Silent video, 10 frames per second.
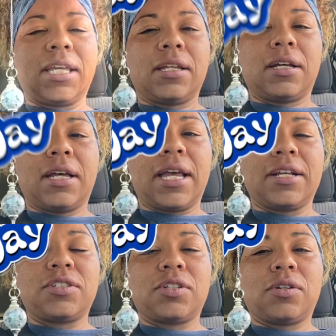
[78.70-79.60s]

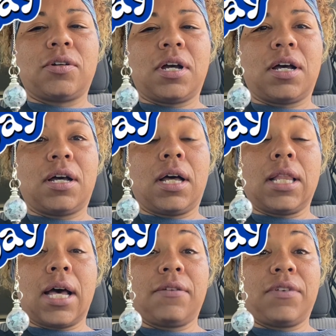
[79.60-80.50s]
answer a
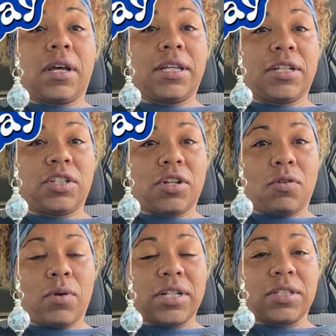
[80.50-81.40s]
lot of yes or
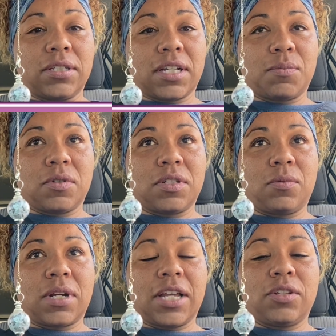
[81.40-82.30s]
no questions. That's
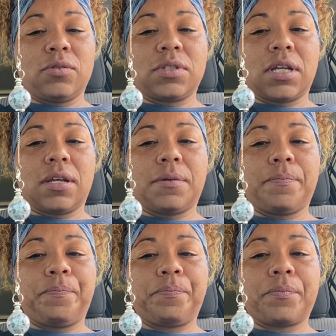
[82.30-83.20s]
mostly what I use
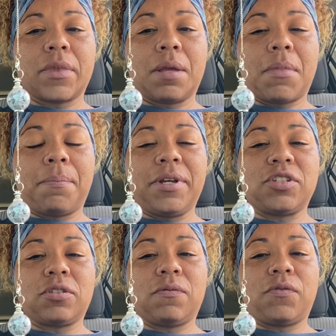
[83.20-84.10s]
my
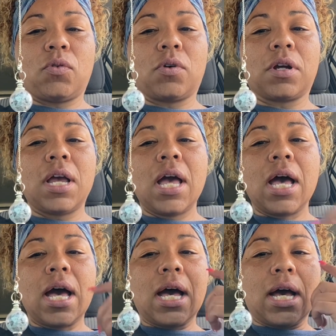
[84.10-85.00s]
pendulum for.
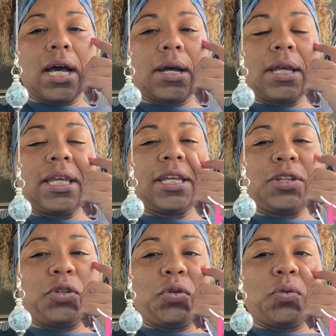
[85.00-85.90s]
He
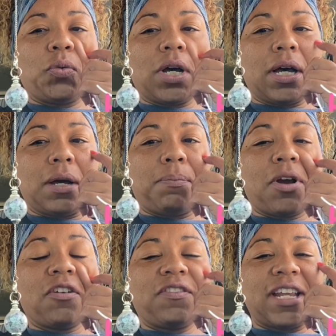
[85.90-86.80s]
can do
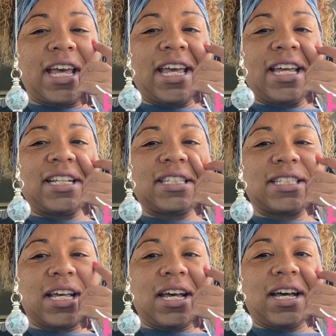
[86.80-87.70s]
birth
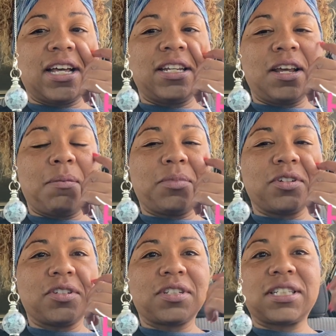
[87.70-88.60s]
dates,
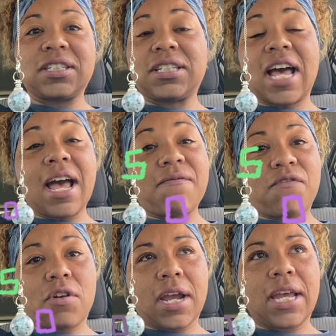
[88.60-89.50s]
numbers,
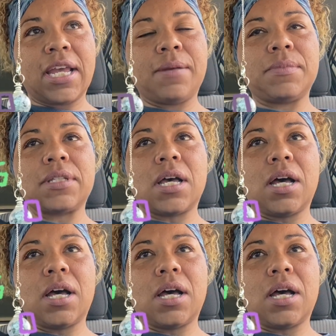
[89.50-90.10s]
time frames,